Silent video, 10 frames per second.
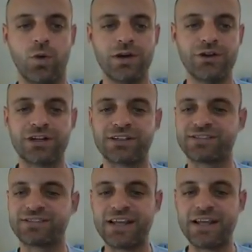what you're going to
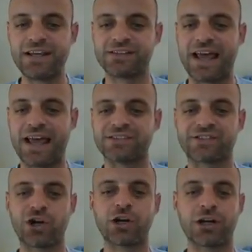see is that
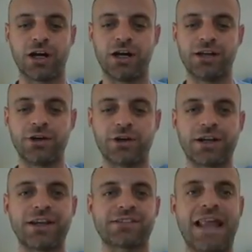Circa, here
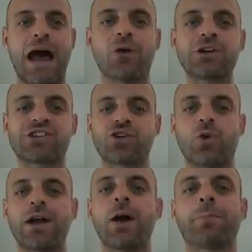it is. Now it's
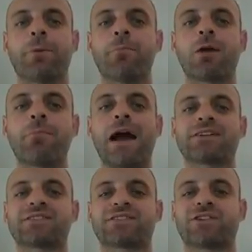showing up among my
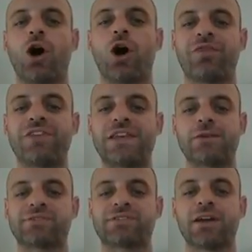installed
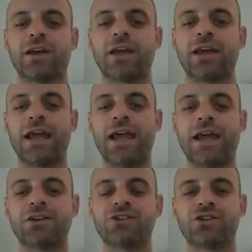themes.
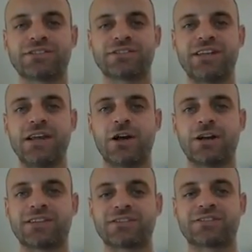And you can see here
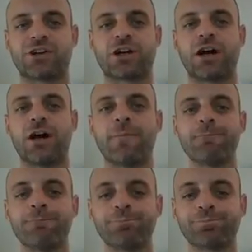it says Circa,
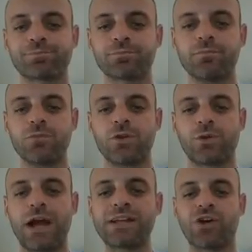
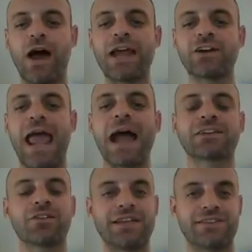right? So I could
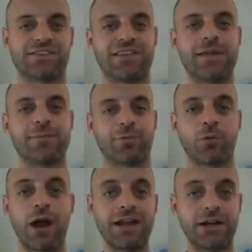activate this theme from
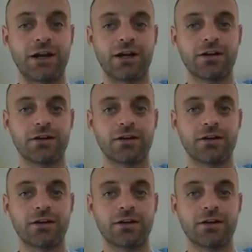right here.